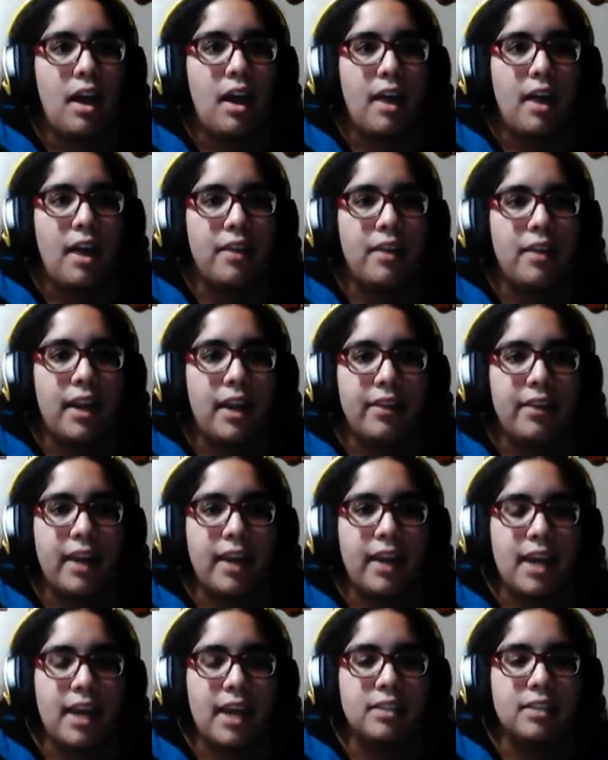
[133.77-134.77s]
And then at the
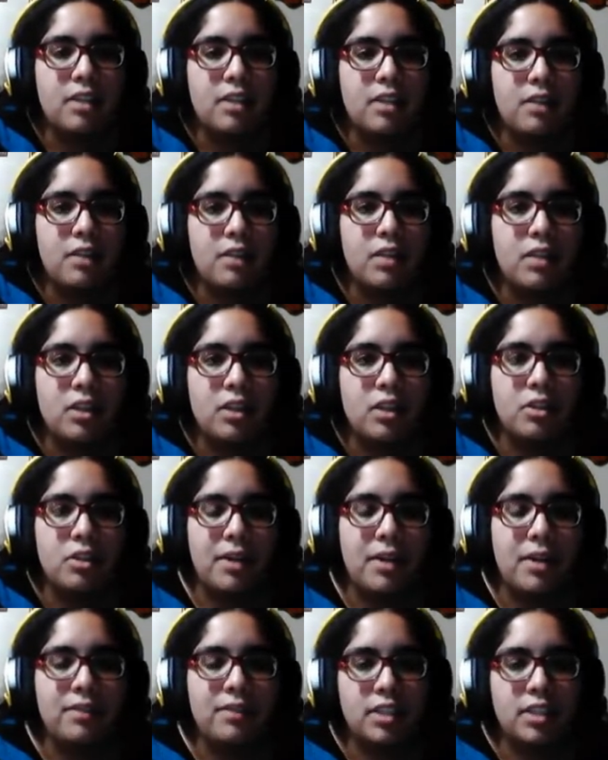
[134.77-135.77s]
end of the Kahoot,
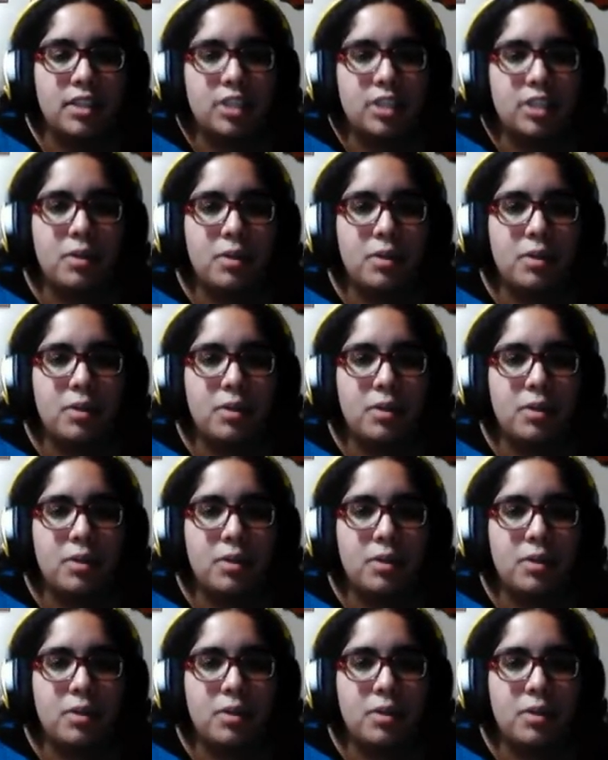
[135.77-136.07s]
after each